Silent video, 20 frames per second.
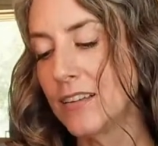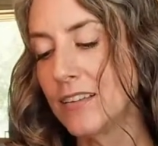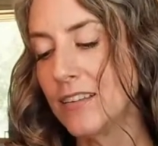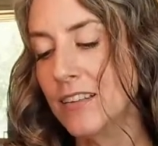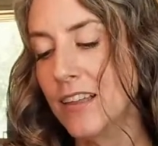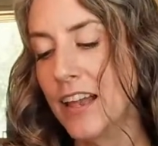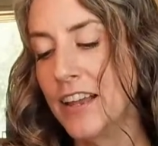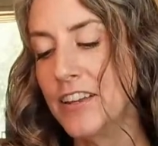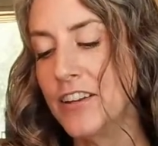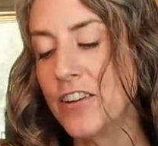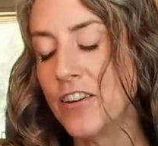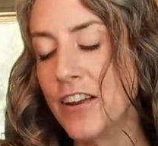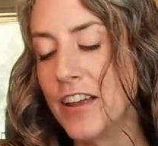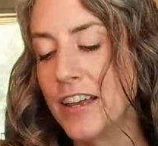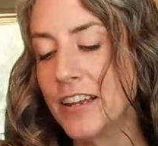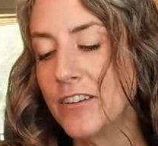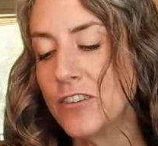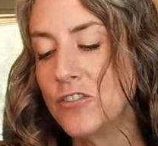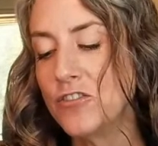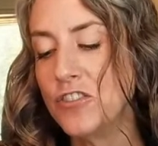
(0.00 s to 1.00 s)
Let your
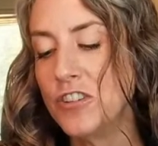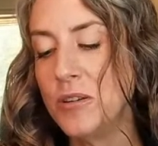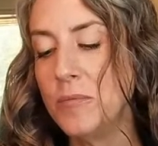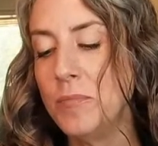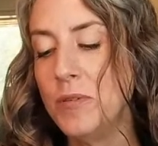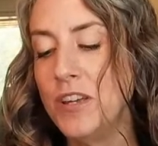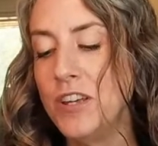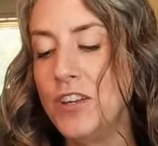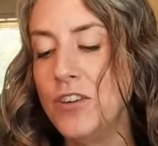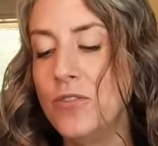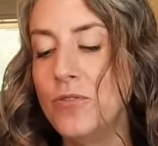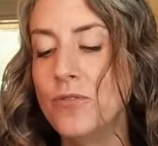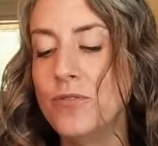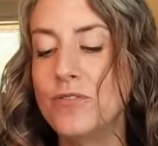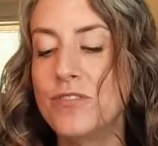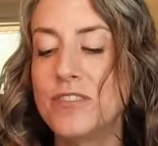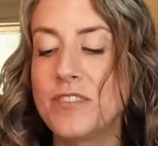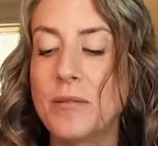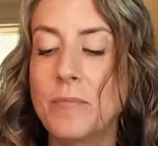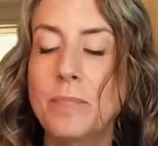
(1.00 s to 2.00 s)
energy be
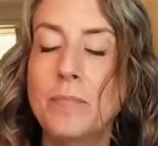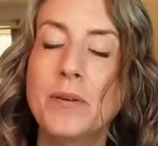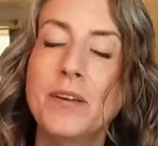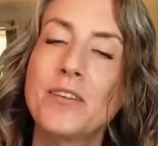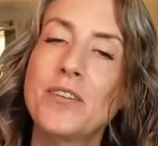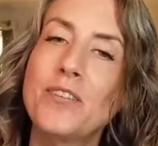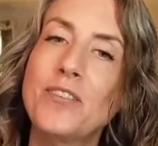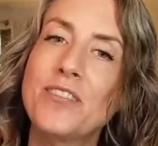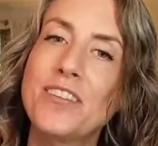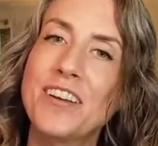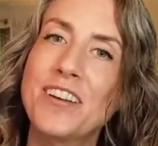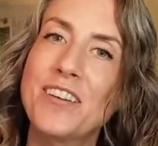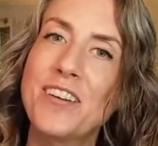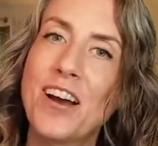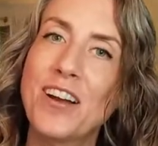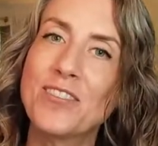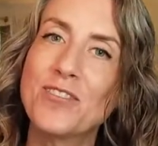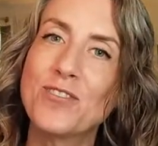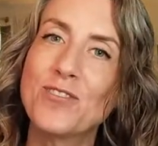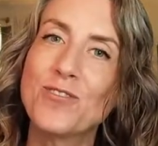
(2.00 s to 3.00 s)
used to build and
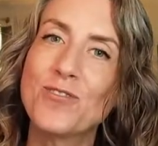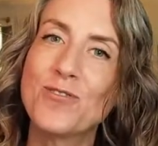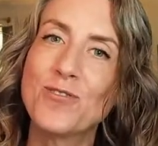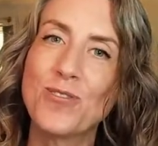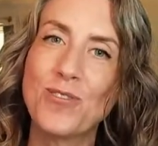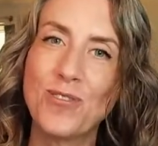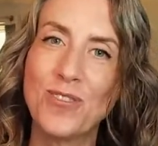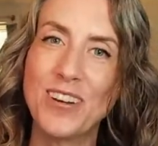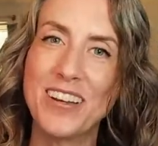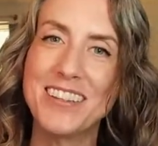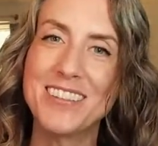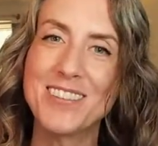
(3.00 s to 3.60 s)
not destroy.